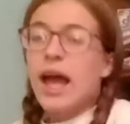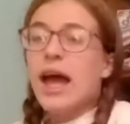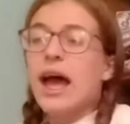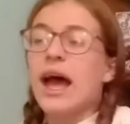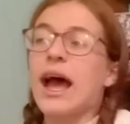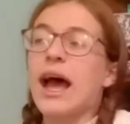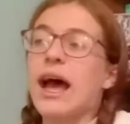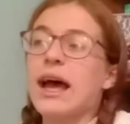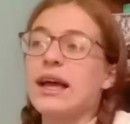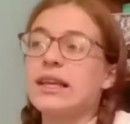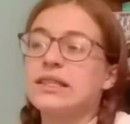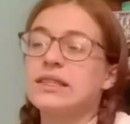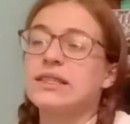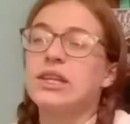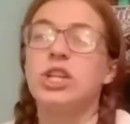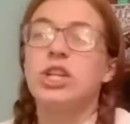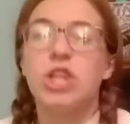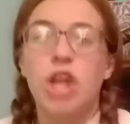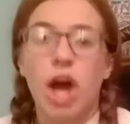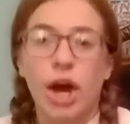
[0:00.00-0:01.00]
has
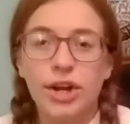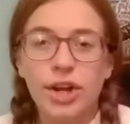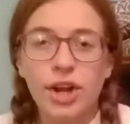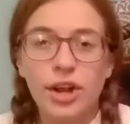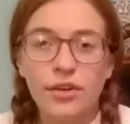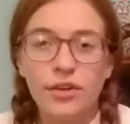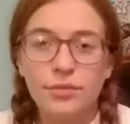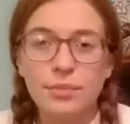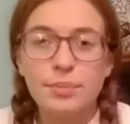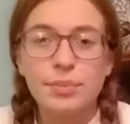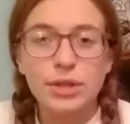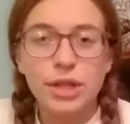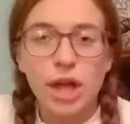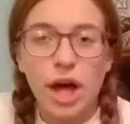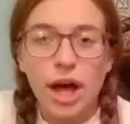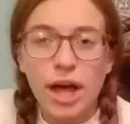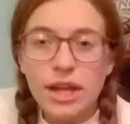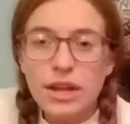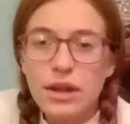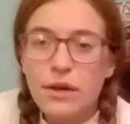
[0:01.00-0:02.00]
not enough
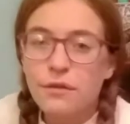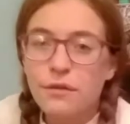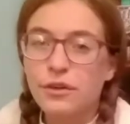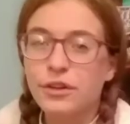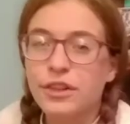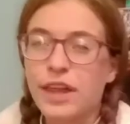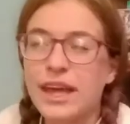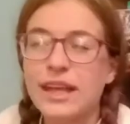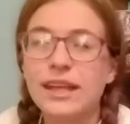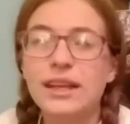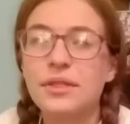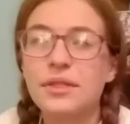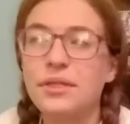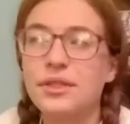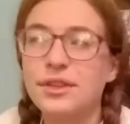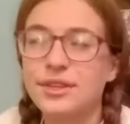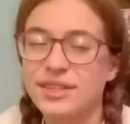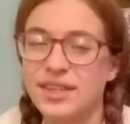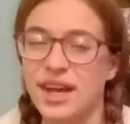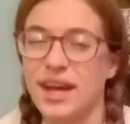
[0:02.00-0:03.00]
blood for like
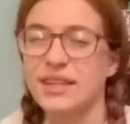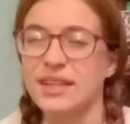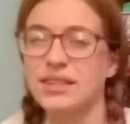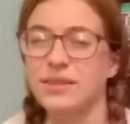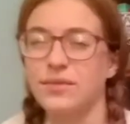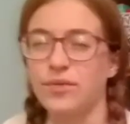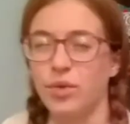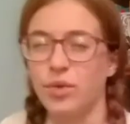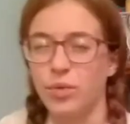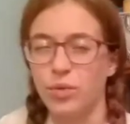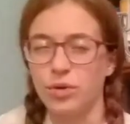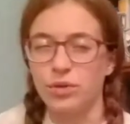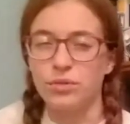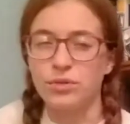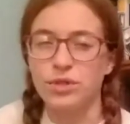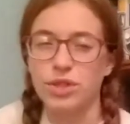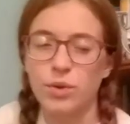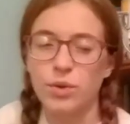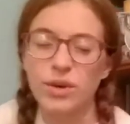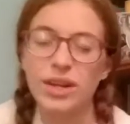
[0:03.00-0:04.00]
the size of the
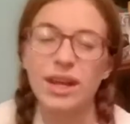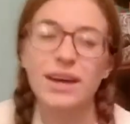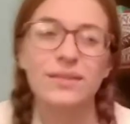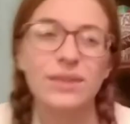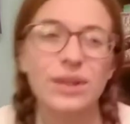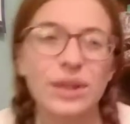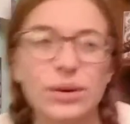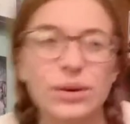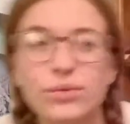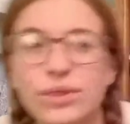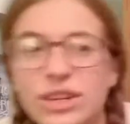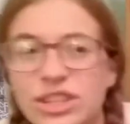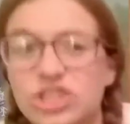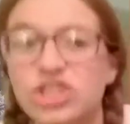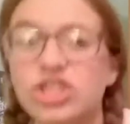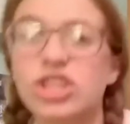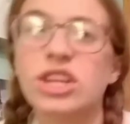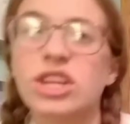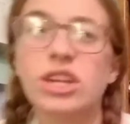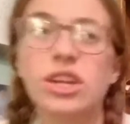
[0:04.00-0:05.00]
wound or whatever,
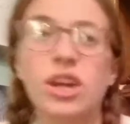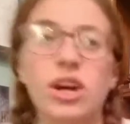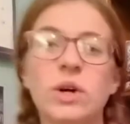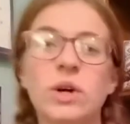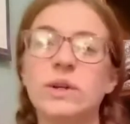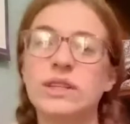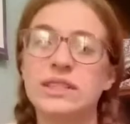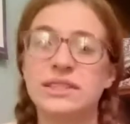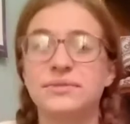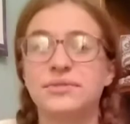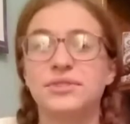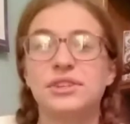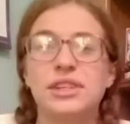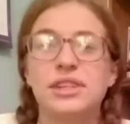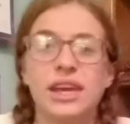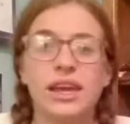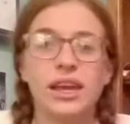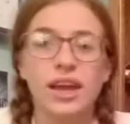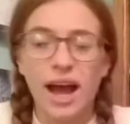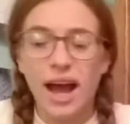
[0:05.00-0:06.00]
which, is
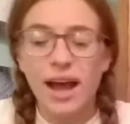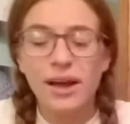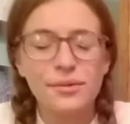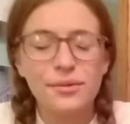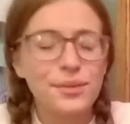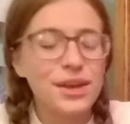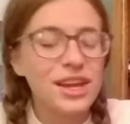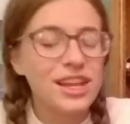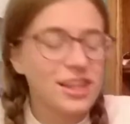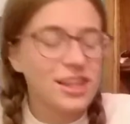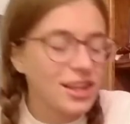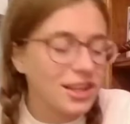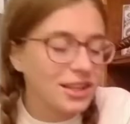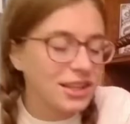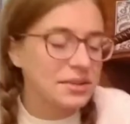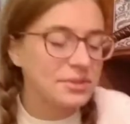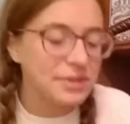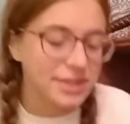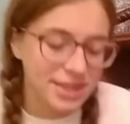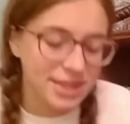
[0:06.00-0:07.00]
freaky. I
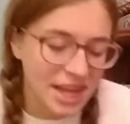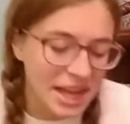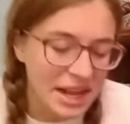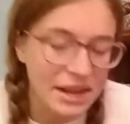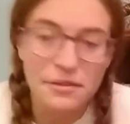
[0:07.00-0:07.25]
immediately was like,